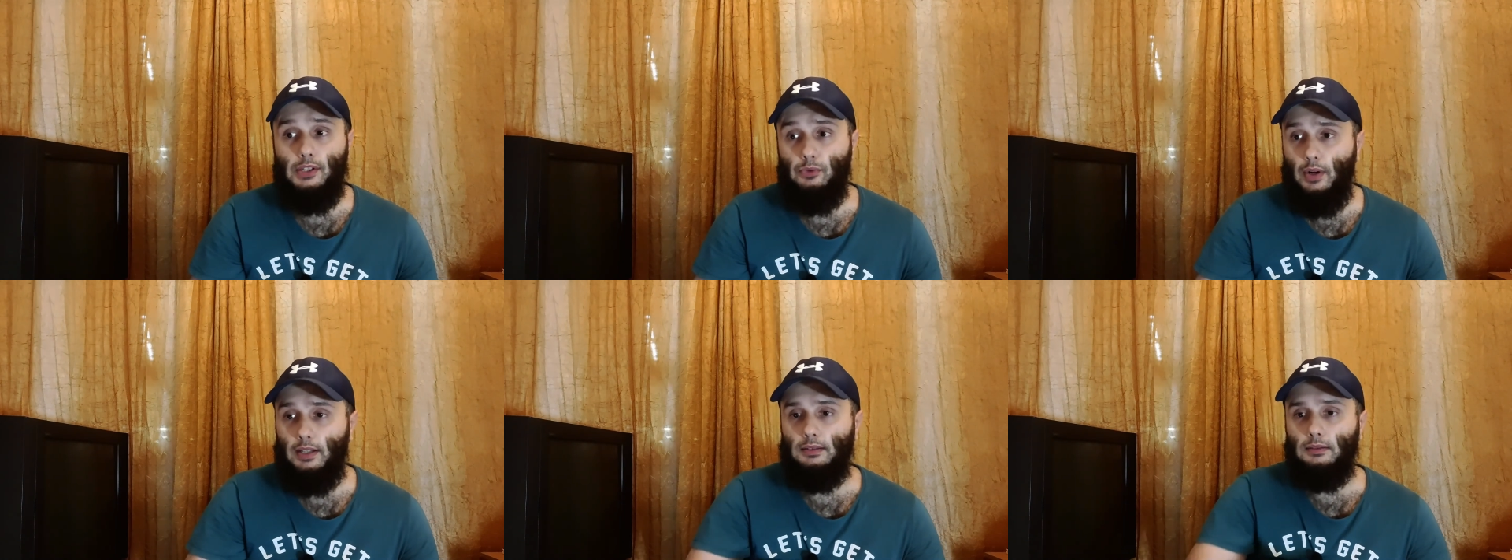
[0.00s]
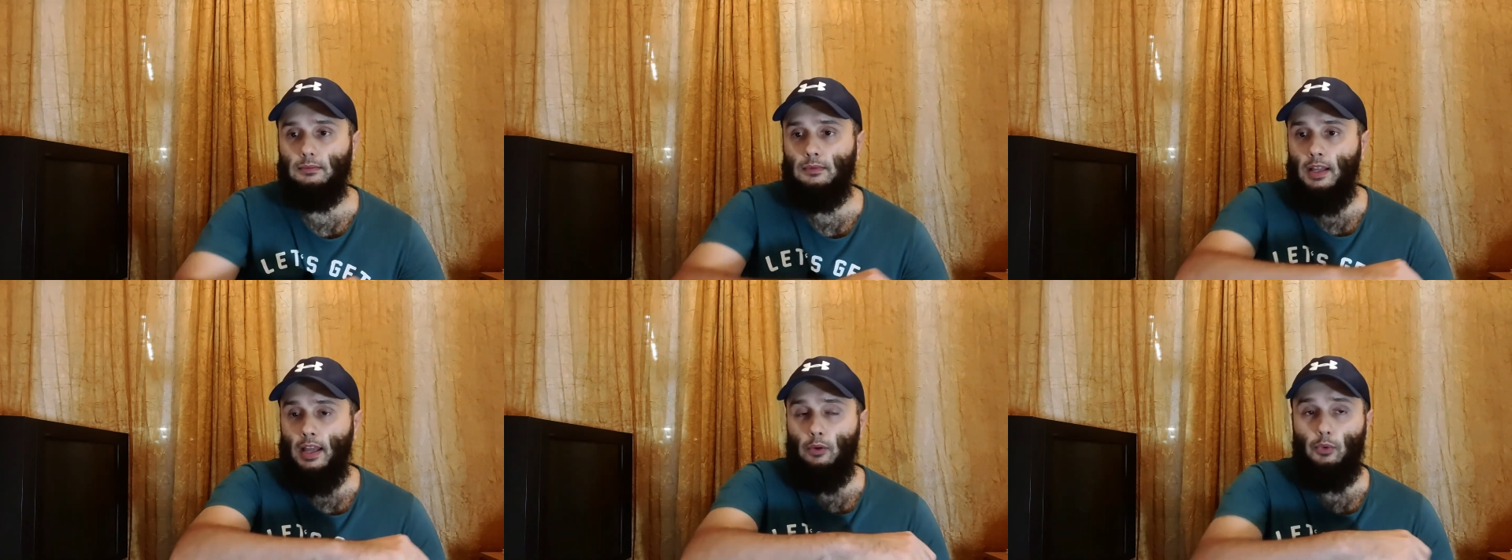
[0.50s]
This
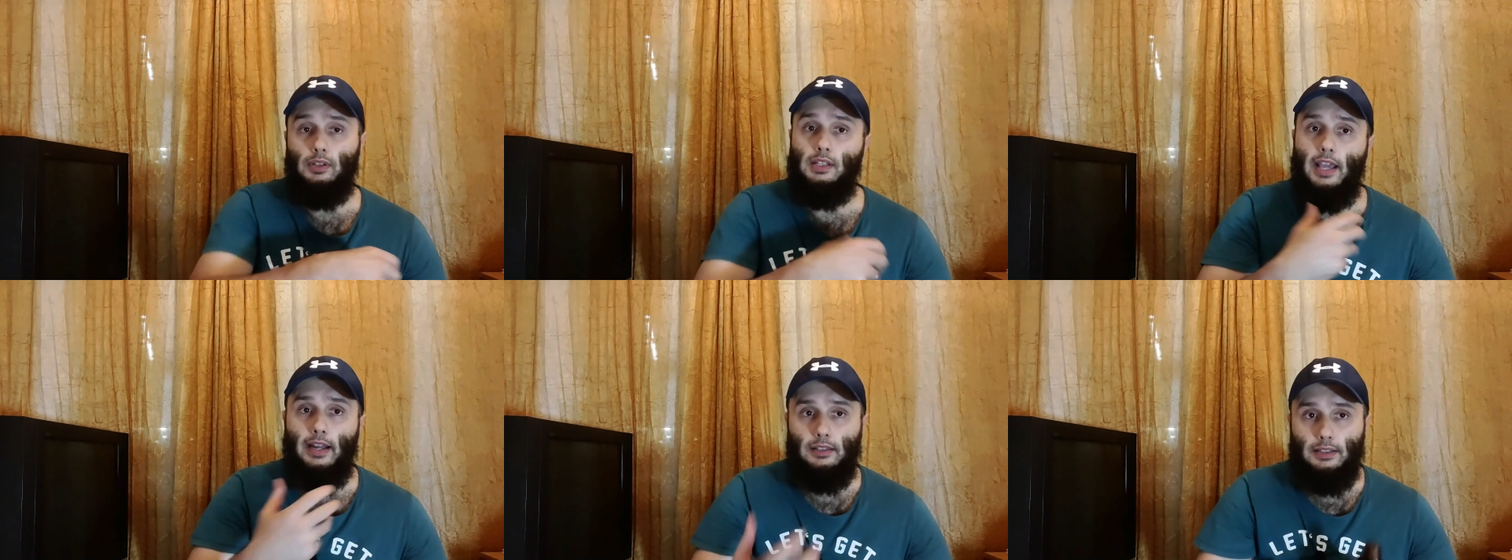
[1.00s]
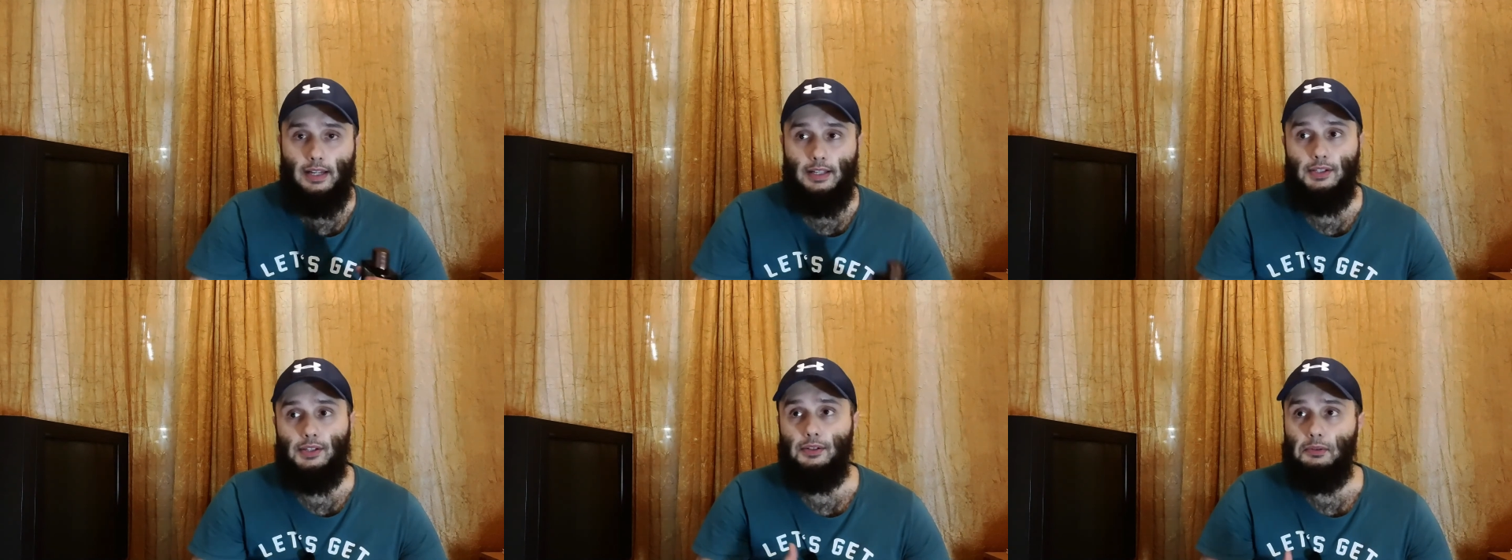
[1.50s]
one, with the
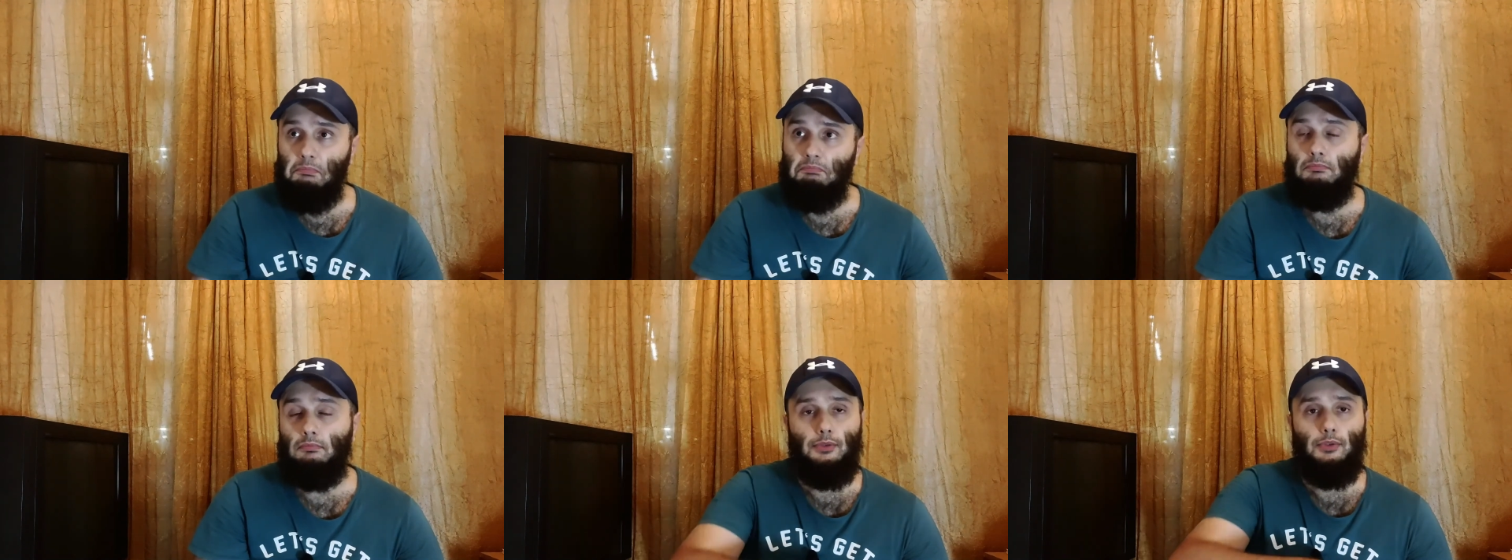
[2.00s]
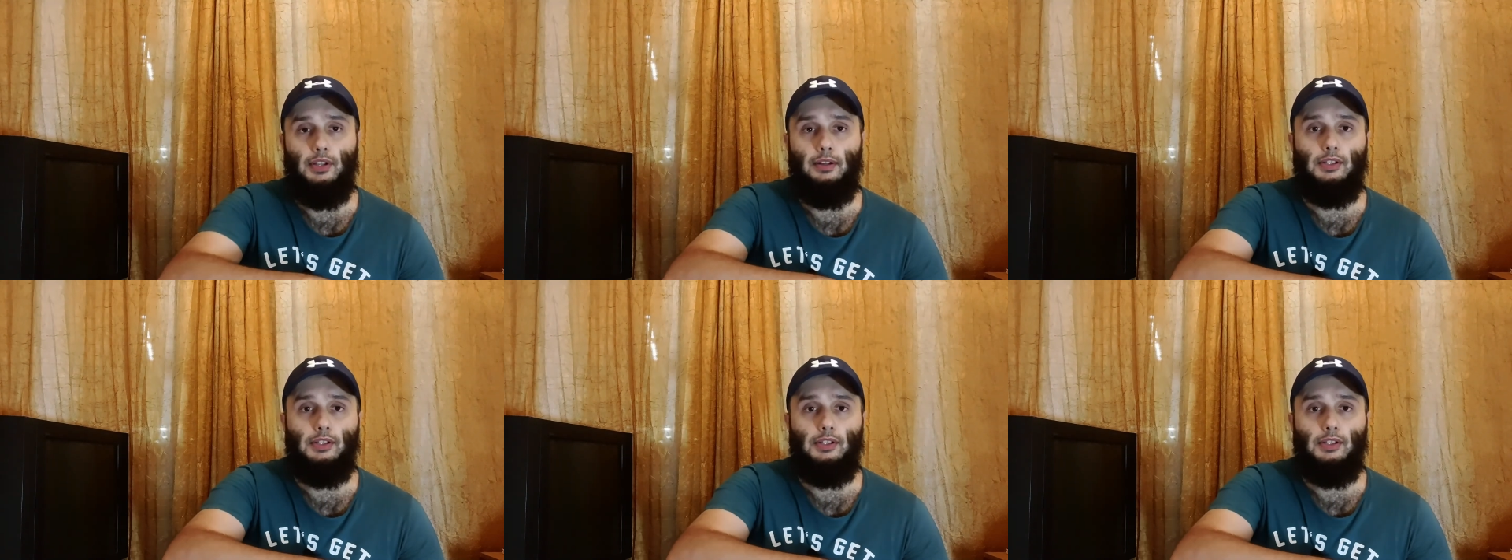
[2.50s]
airiness, is